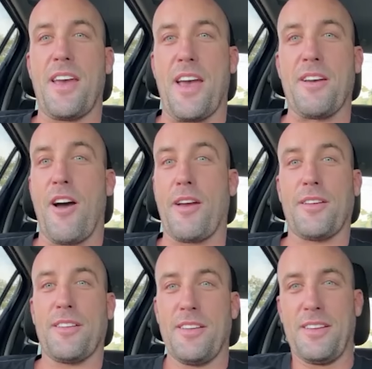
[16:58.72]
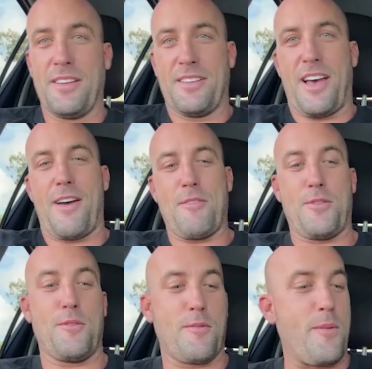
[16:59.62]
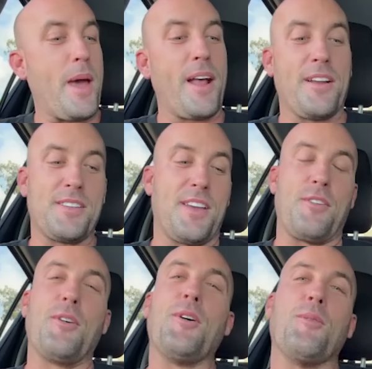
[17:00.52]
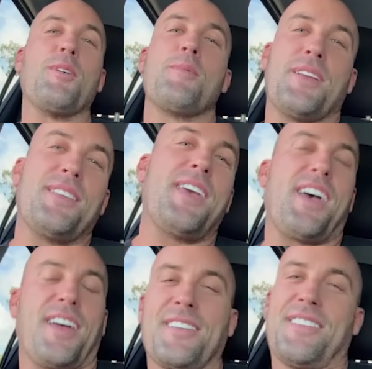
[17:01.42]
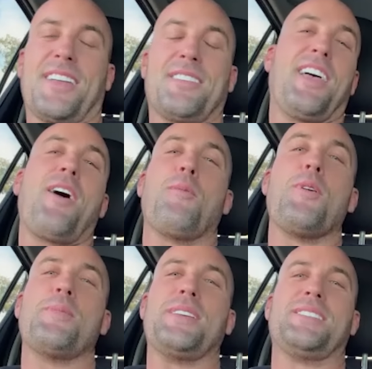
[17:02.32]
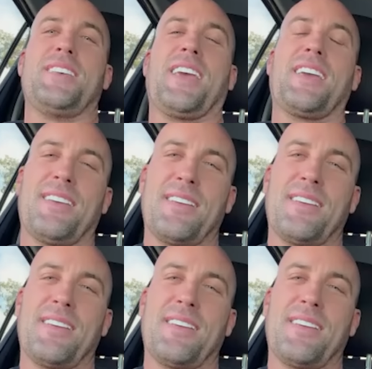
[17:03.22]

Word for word: Yeah. I haven't thought about hunting at all. That would be sick.